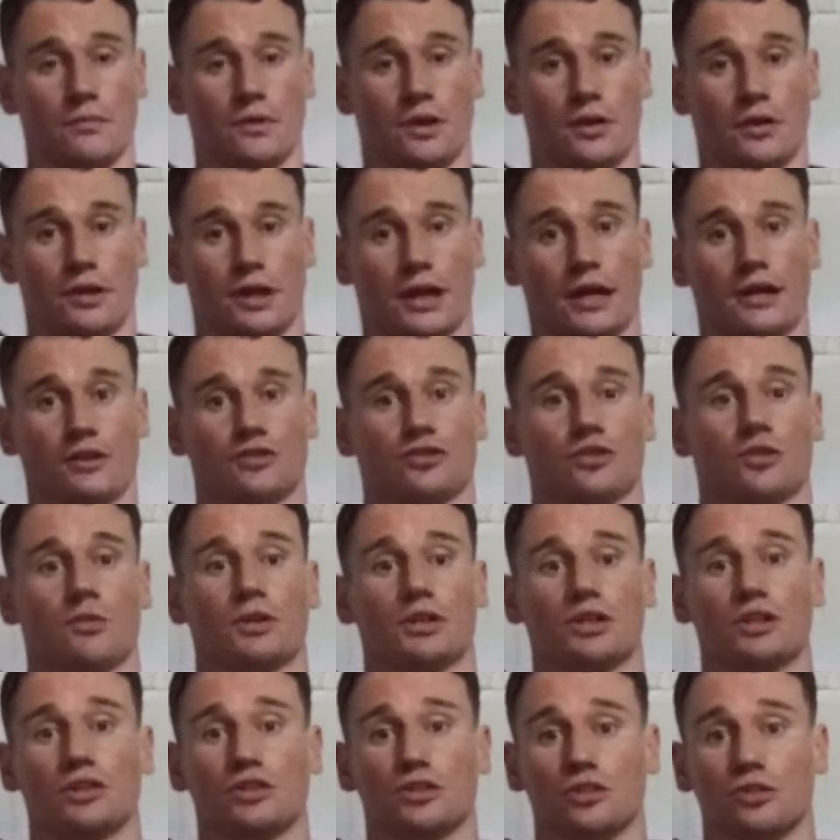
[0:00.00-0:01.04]
Okay, so
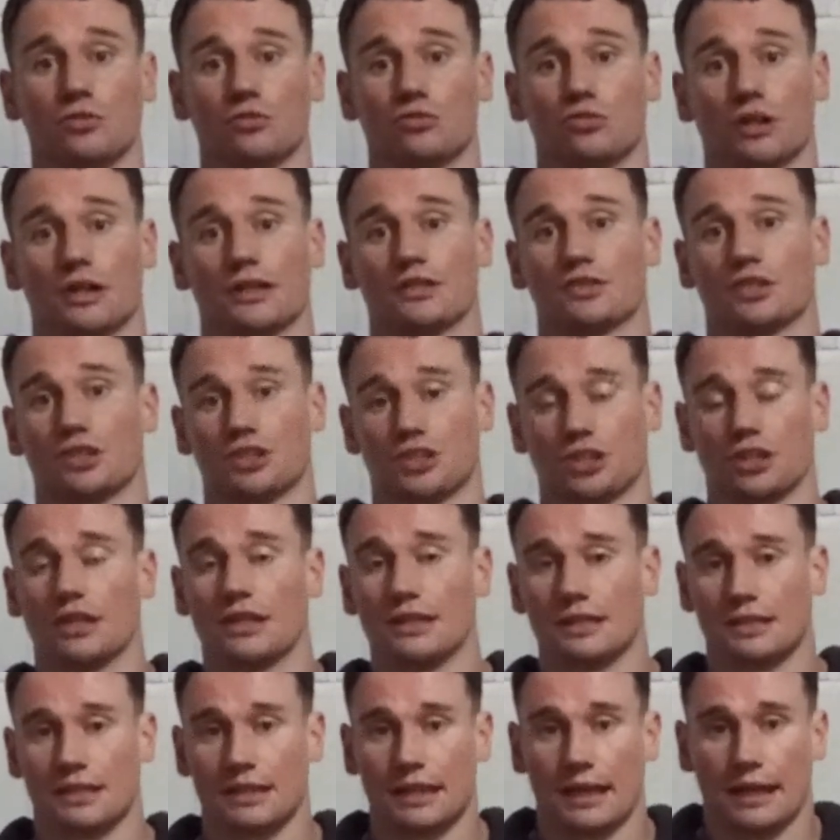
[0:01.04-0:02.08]
when you do transition
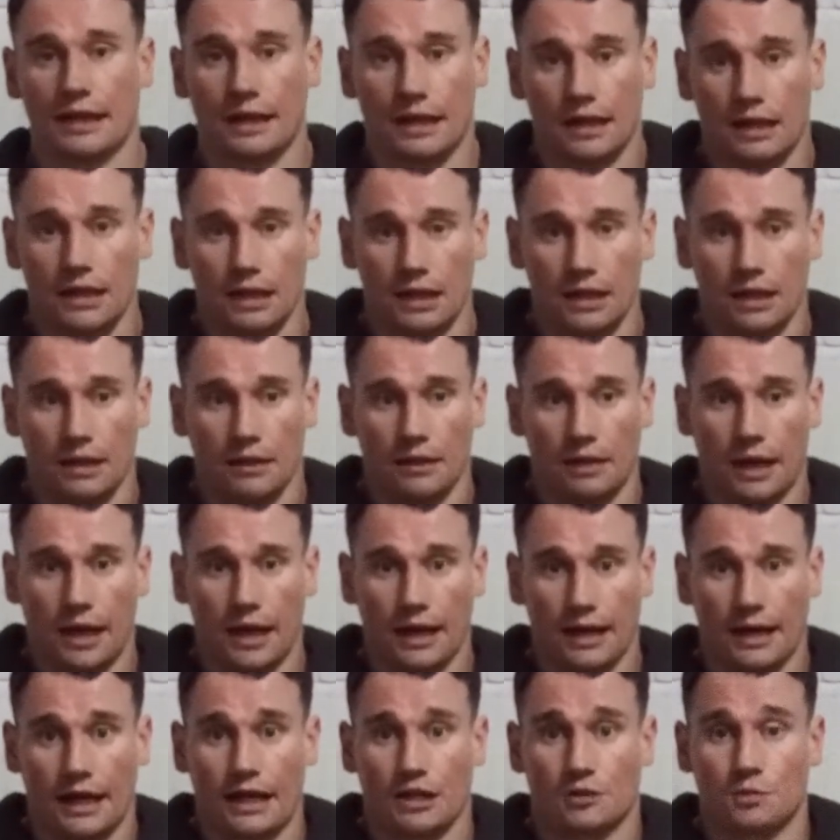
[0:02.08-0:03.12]
into that
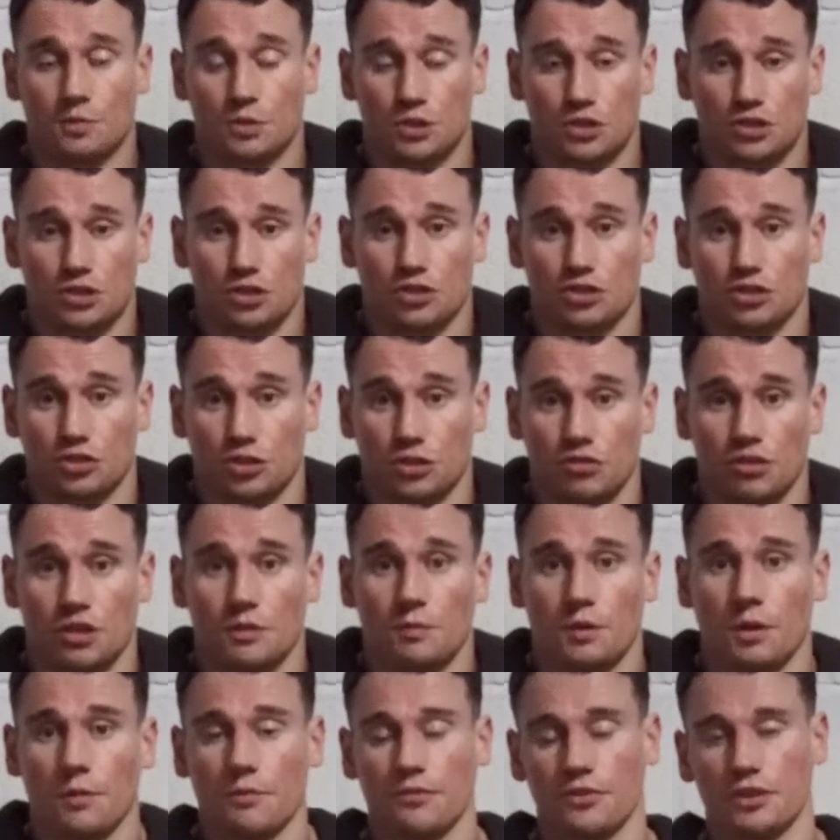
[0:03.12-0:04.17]
catch position, so you're in
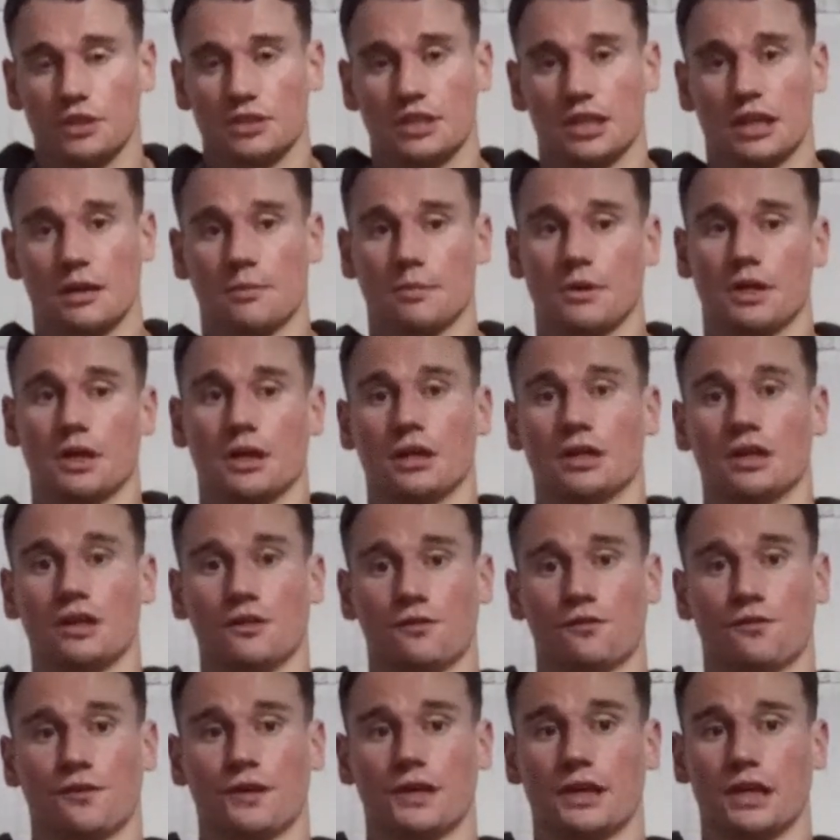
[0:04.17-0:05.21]
the bottom of your dip, your
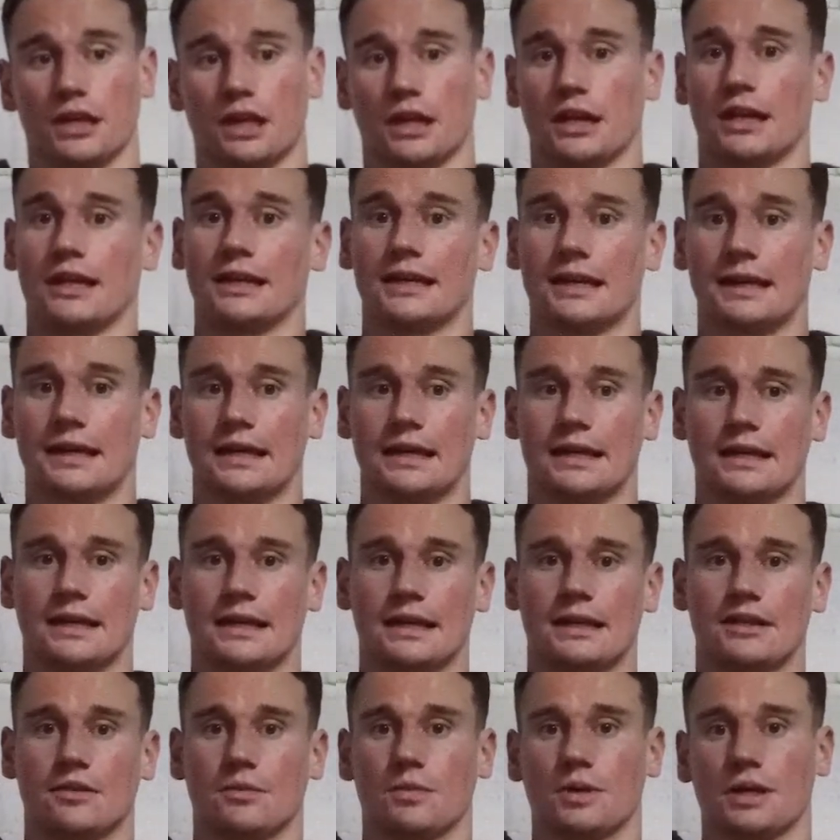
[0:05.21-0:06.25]
feet are going to
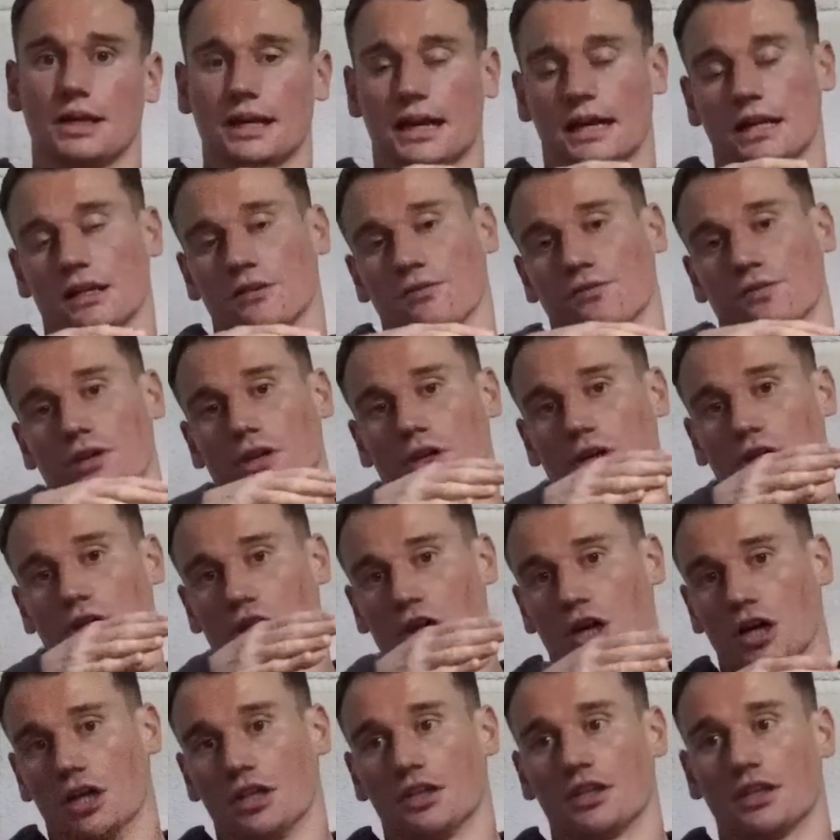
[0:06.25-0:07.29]
either be kind of
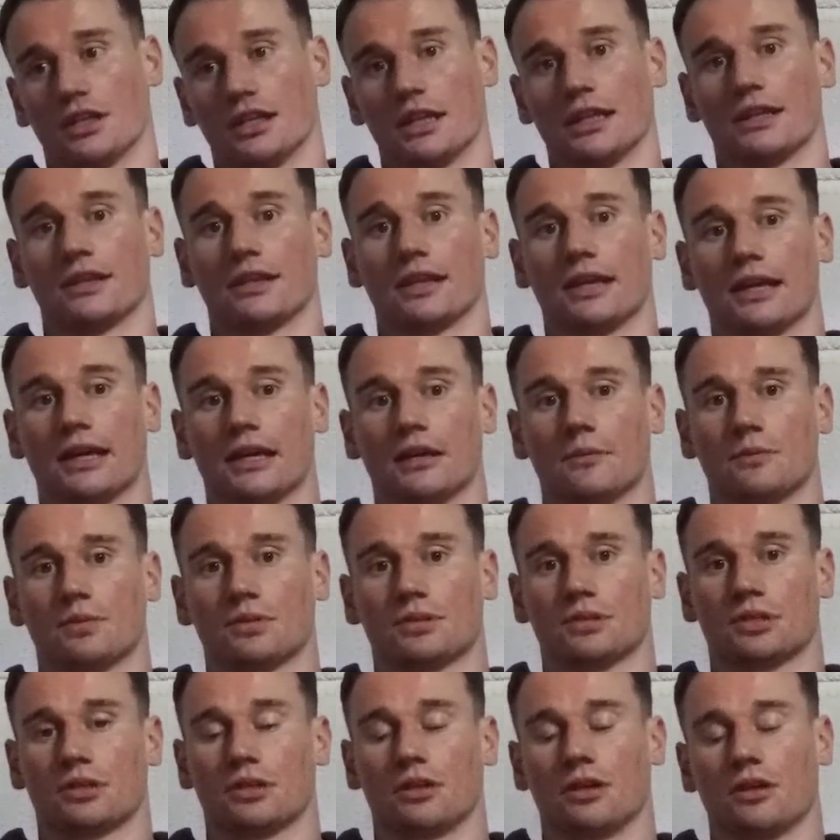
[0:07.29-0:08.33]
underneath your
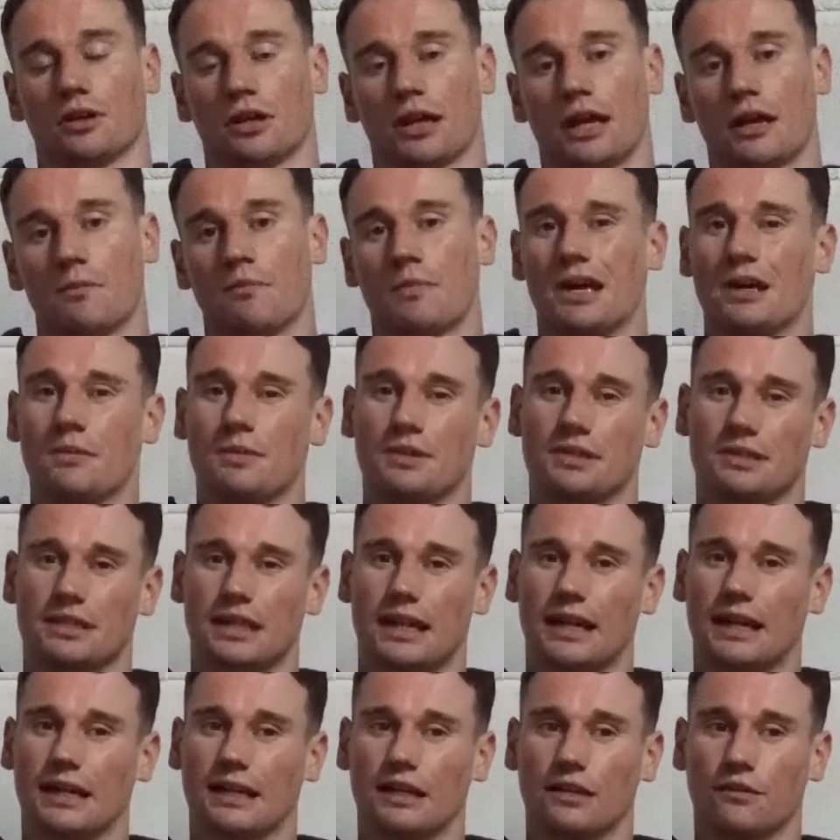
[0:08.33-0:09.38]
hips, okay, maybe
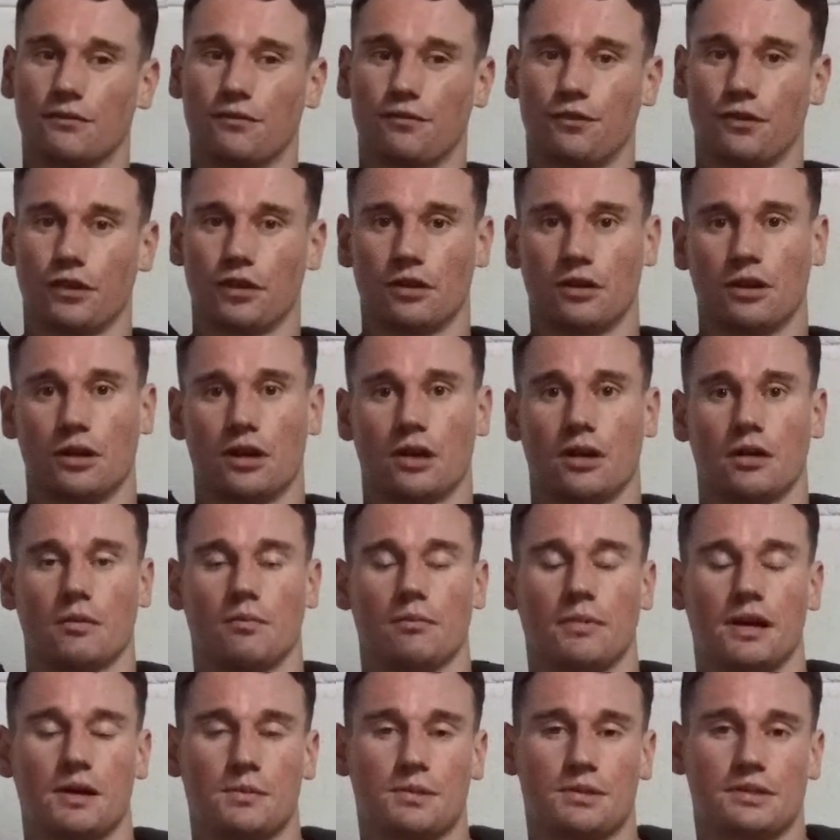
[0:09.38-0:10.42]
slightly in front,
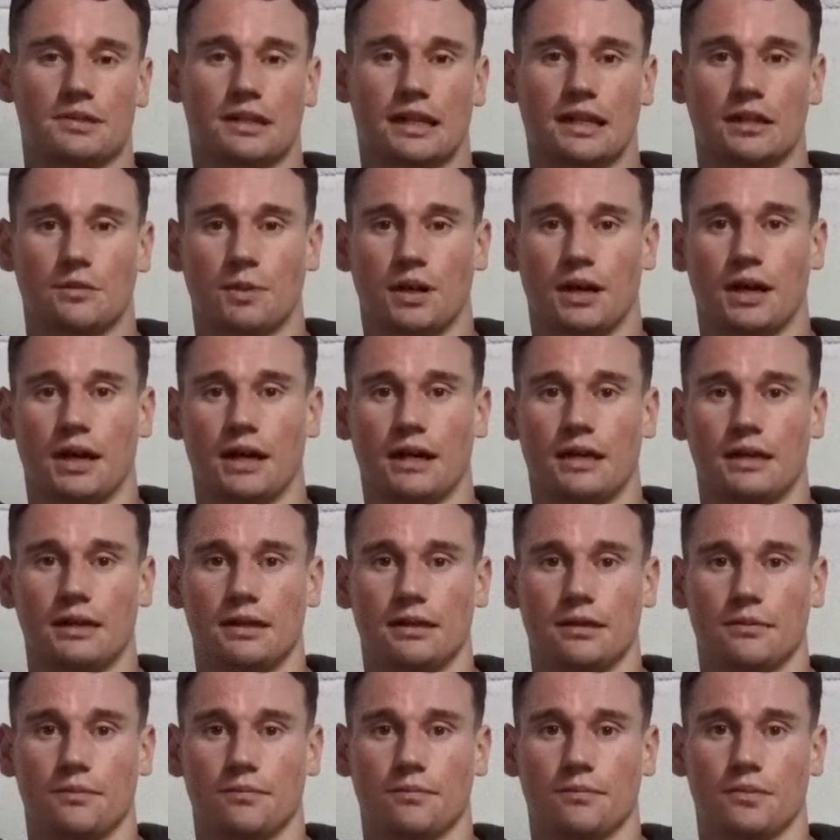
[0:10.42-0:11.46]
maybe slightly behind.